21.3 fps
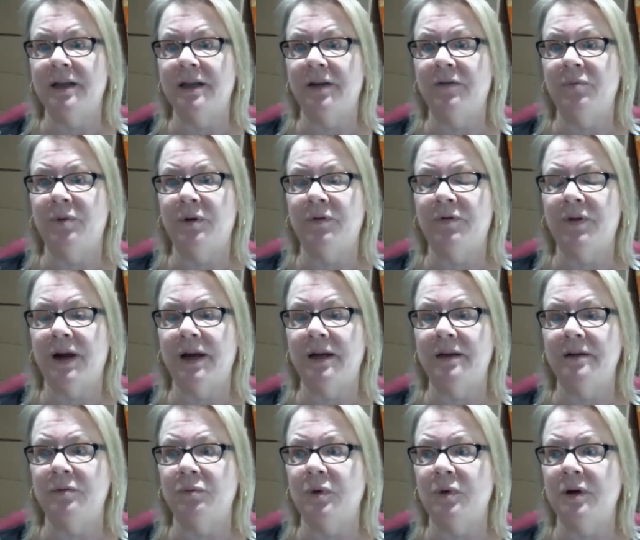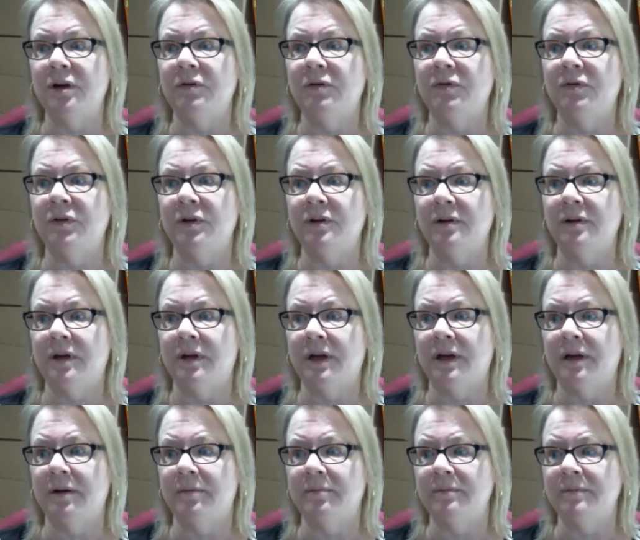They provide a wonderful
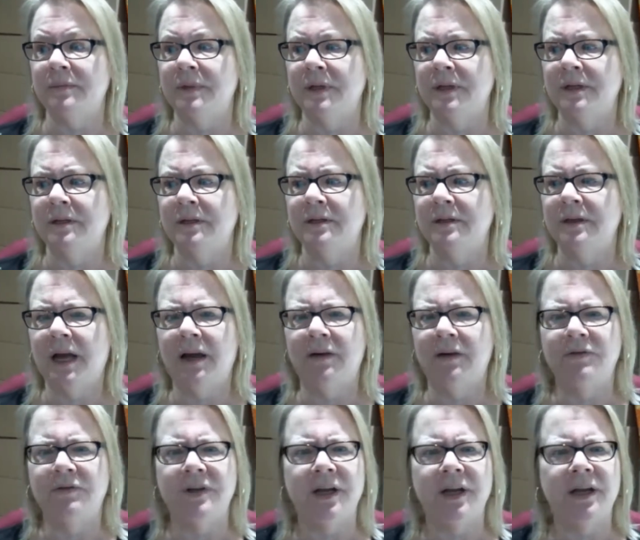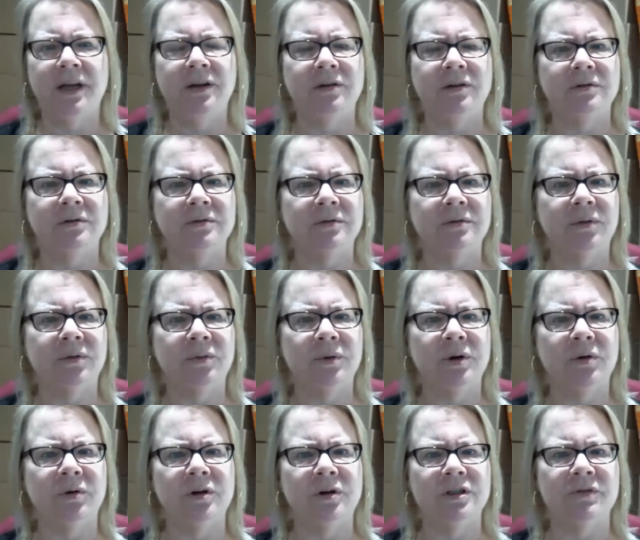half day or
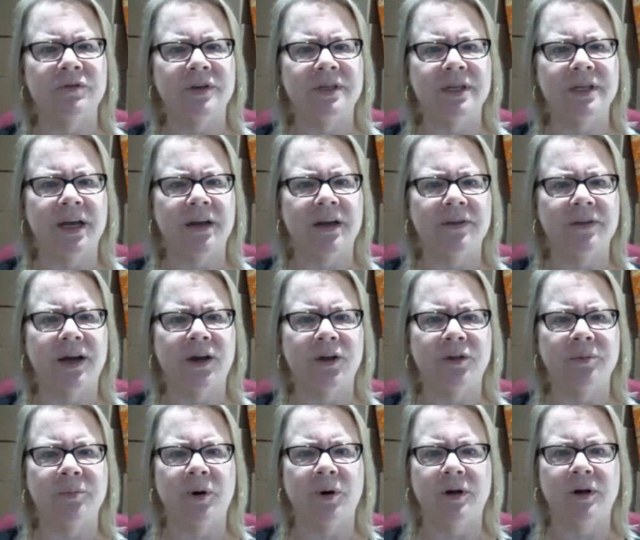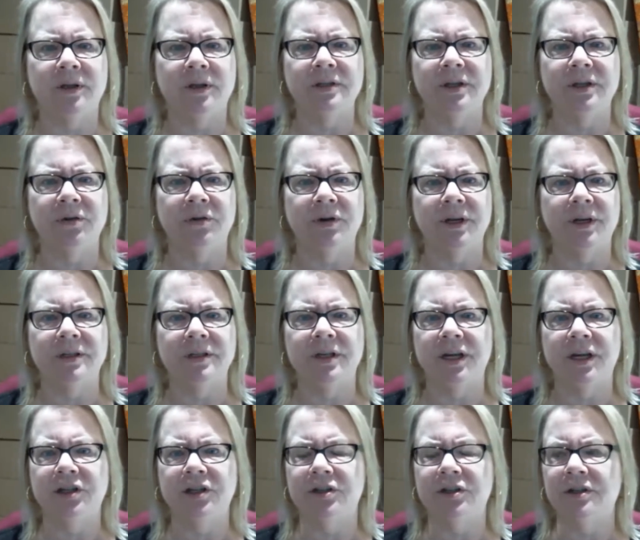3/4 of a day on the health policy
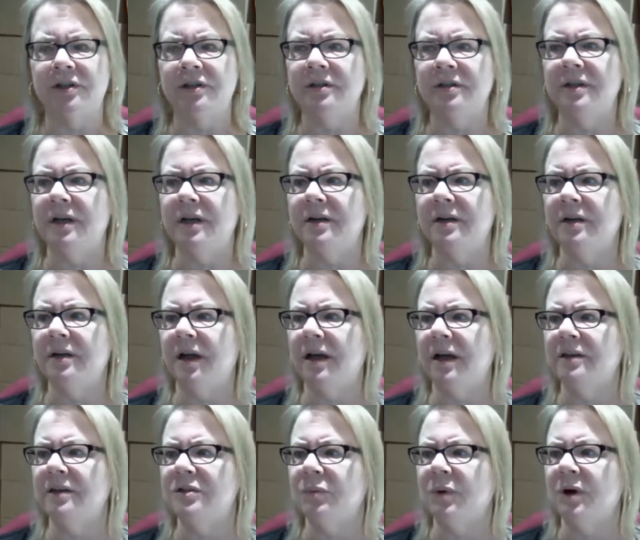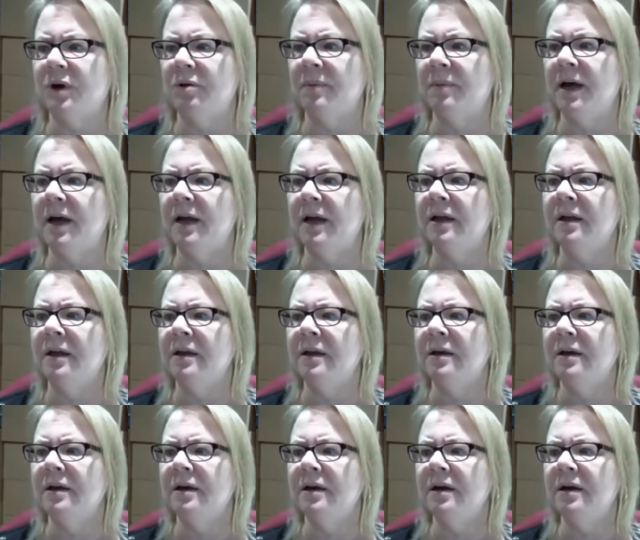orientation that I swear by.
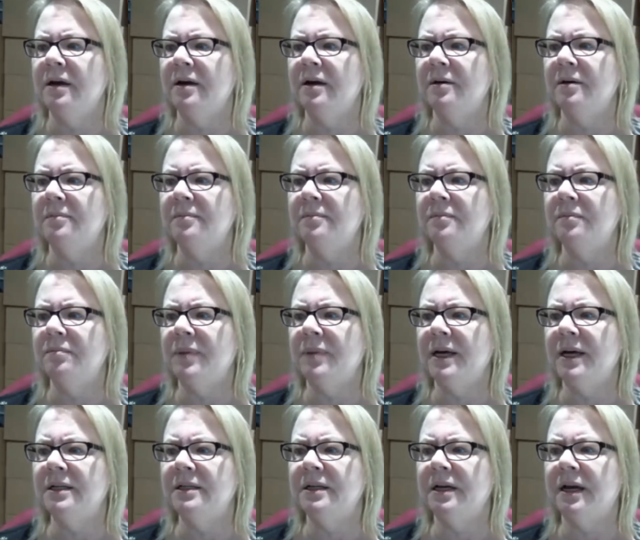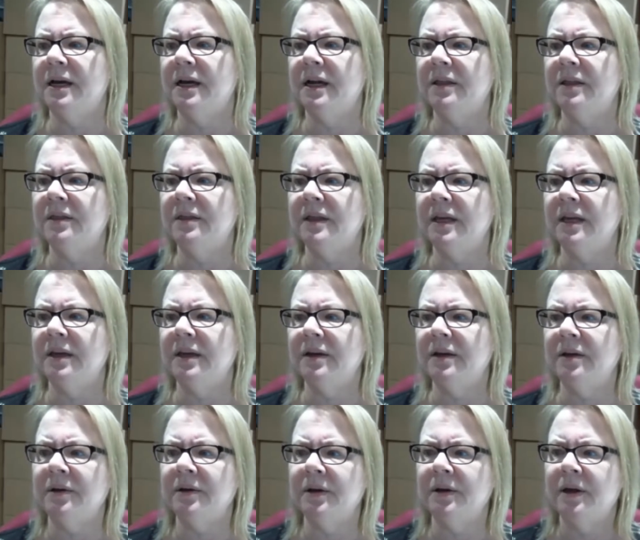But I
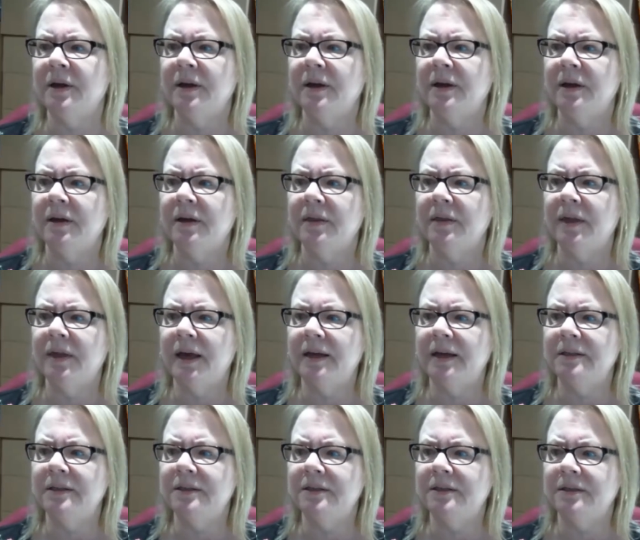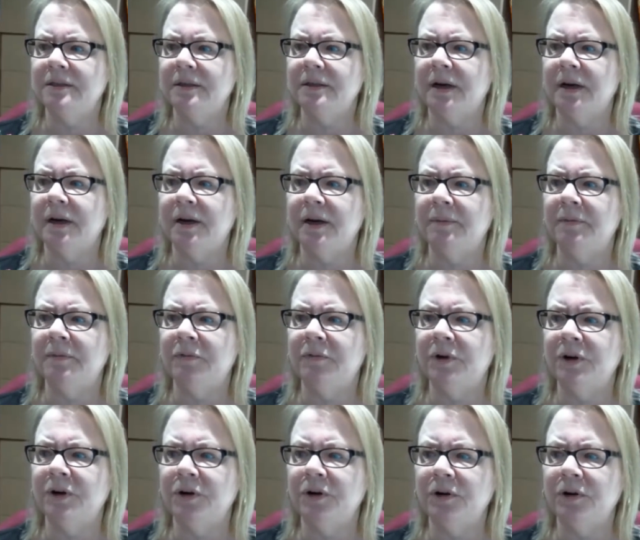think that
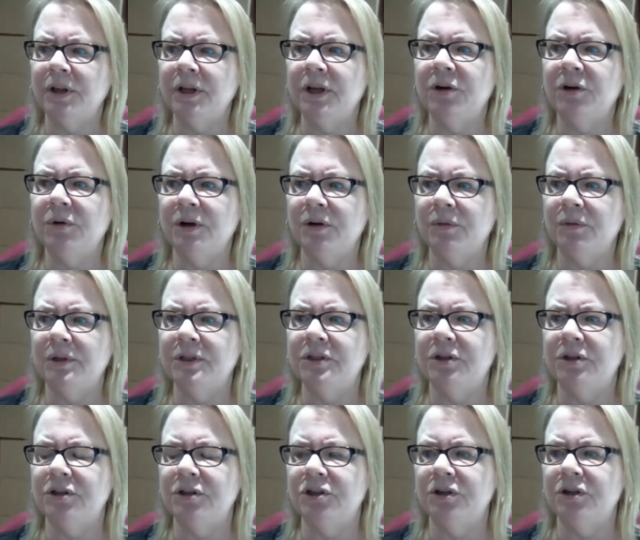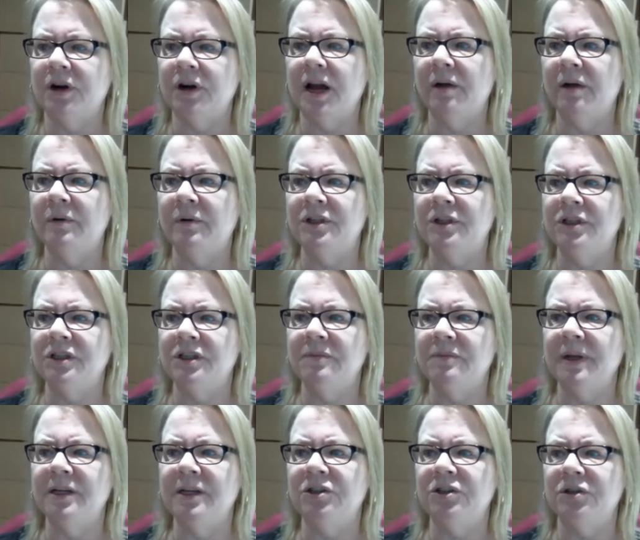for an early career researcher, I would just
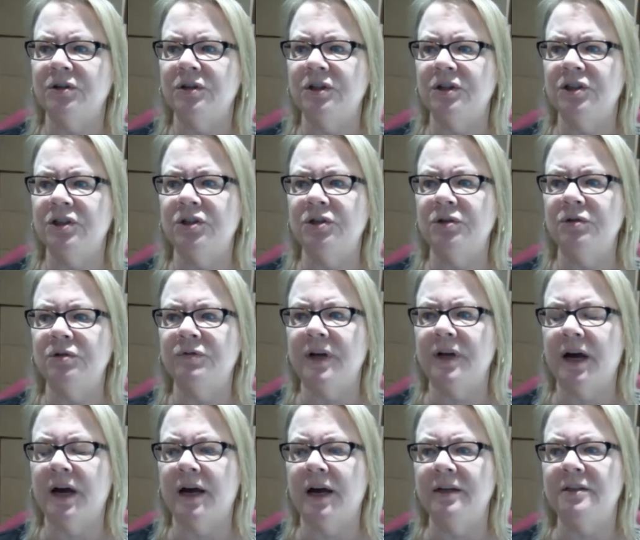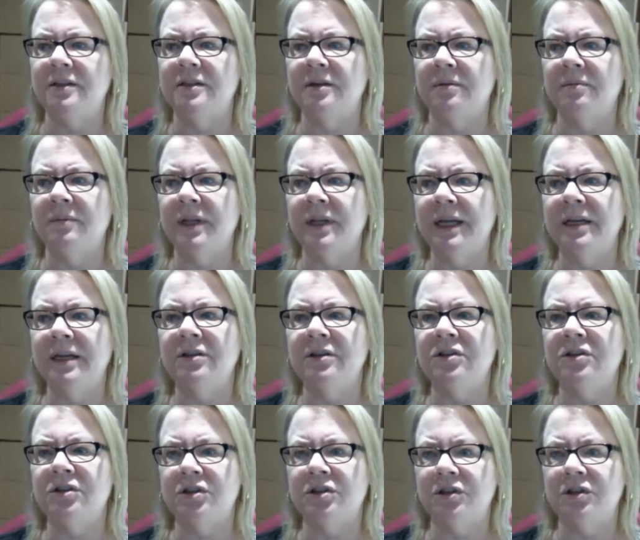make sure that you've got some
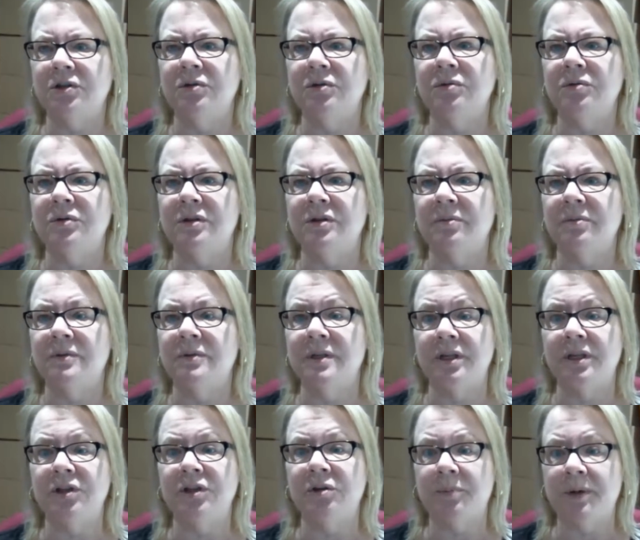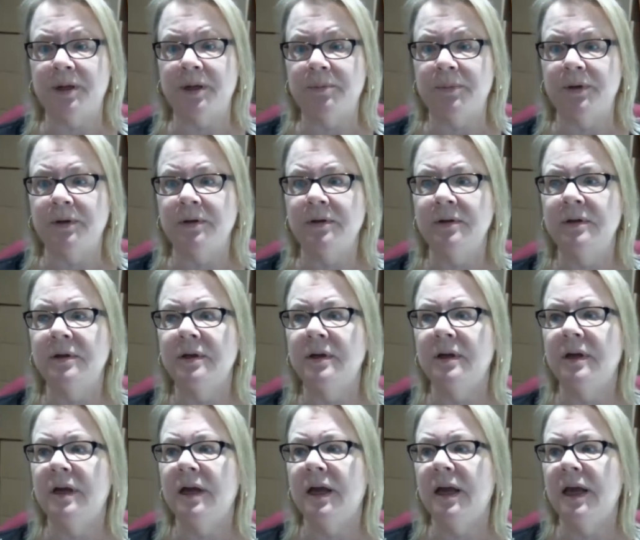links to some senior people,
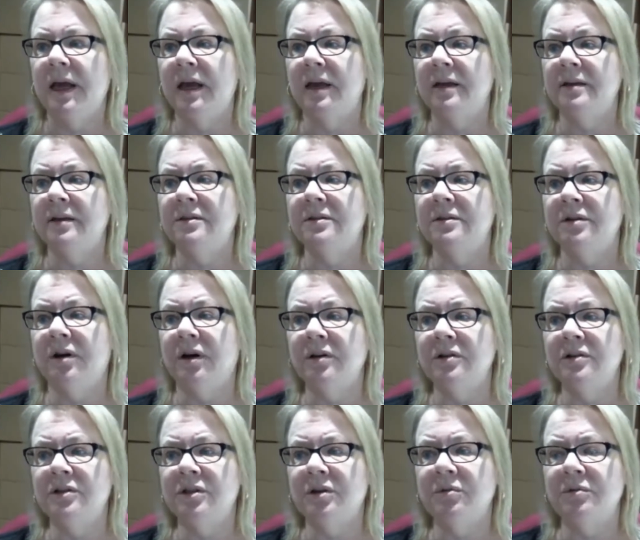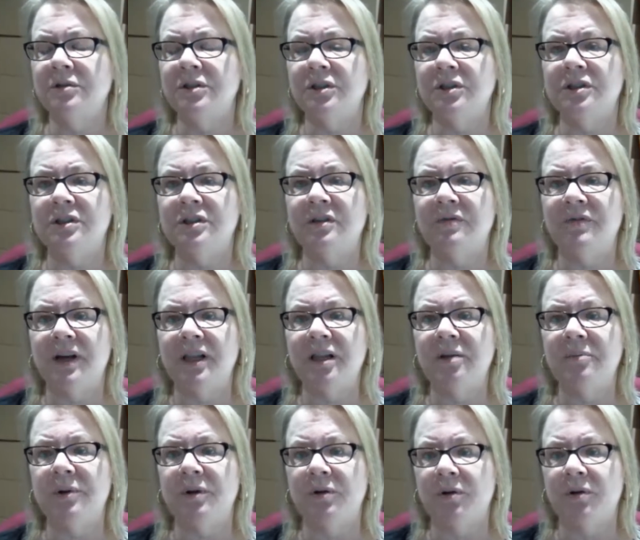and also just
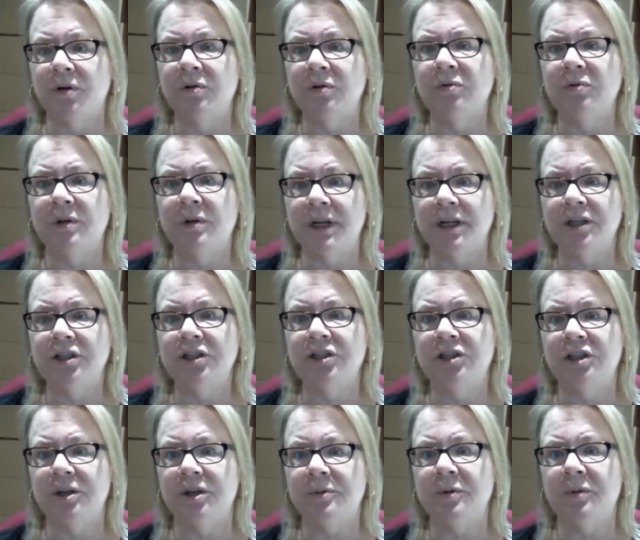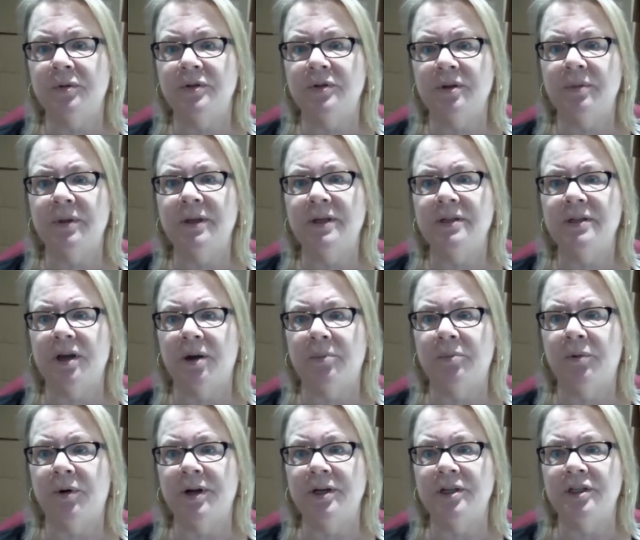develop your own relationships with some of these
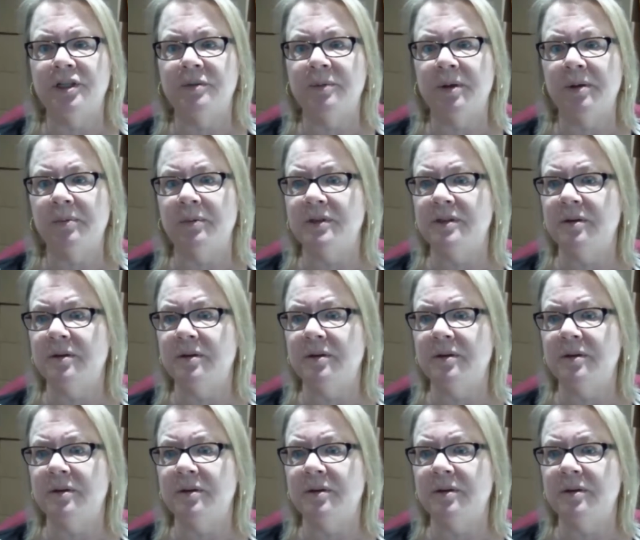operations people.